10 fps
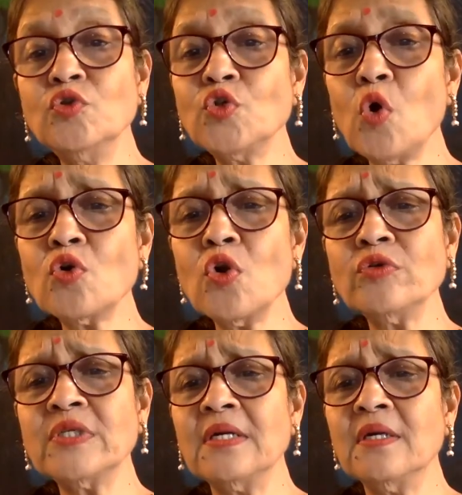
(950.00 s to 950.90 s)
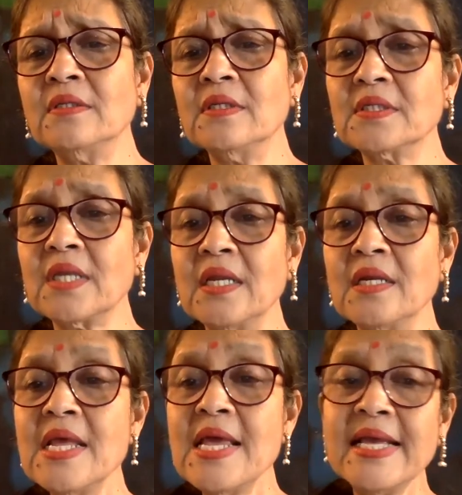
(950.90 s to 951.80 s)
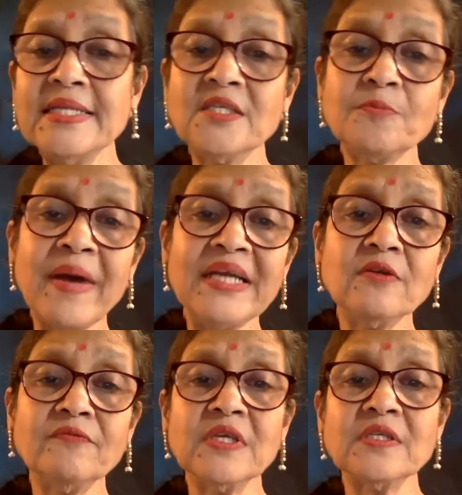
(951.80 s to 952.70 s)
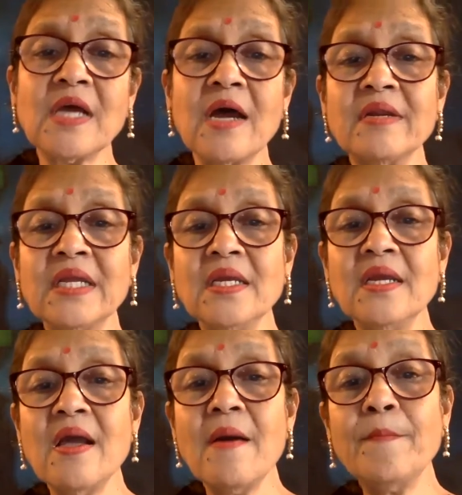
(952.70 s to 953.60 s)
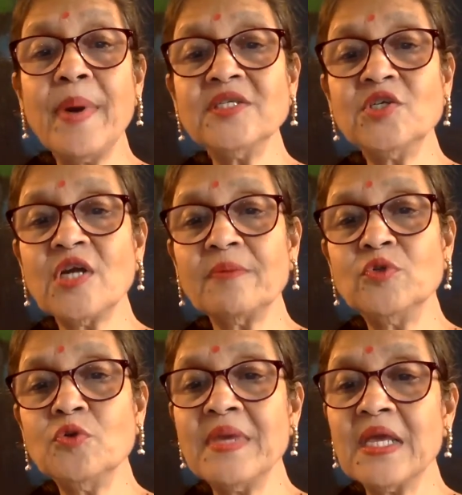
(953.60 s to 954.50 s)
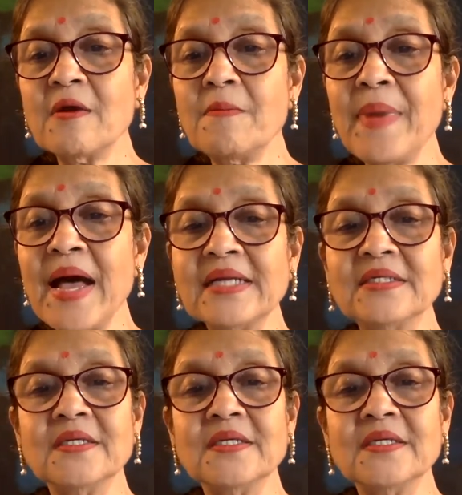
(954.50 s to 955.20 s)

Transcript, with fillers: so close under the skin, in spite of the sari, bunched up to make a pad.